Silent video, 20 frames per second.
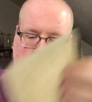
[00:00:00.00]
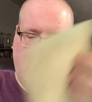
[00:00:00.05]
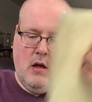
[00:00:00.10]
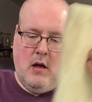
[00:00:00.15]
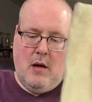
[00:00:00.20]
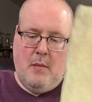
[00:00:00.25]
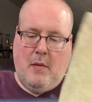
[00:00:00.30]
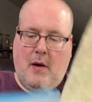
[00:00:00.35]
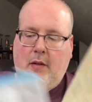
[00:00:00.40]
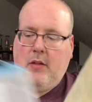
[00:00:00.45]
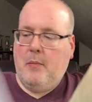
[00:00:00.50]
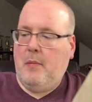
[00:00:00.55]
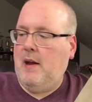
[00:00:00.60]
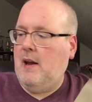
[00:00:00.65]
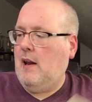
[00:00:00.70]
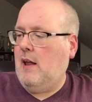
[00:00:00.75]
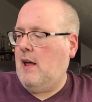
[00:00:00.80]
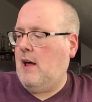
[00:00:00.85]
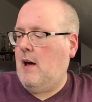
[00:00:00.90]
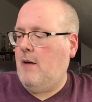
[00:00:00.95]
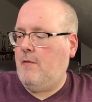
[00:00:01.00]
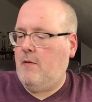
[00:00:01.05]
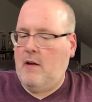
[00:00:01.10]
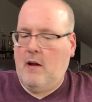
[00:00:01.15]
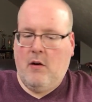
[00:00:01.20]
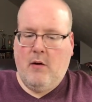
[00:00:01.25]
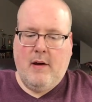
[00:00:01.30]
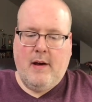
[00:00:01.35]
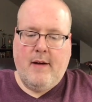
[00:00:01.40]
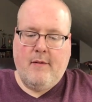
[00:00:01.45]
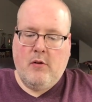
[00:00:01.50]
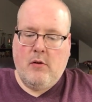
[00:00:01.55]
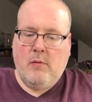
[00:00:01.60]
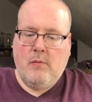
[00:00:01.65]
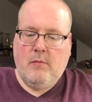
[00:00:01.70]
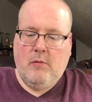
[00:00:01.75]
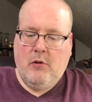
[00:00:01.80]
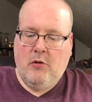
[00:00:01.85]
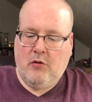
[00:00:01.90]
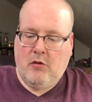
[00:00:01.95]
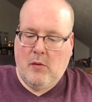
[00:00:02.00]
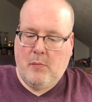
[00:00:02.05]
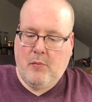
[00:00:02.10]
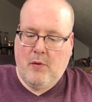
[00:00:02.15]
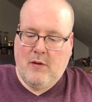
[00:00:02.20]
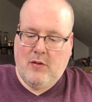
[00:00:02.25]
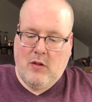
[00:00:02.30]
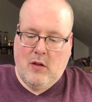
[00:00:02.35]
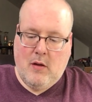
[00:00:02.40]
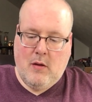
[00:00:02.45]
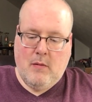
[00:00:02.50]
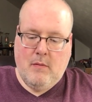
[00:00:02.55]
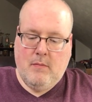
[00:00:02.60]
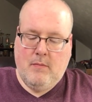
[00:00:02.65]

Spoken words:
I bought the PDF, and I don't ever usually print the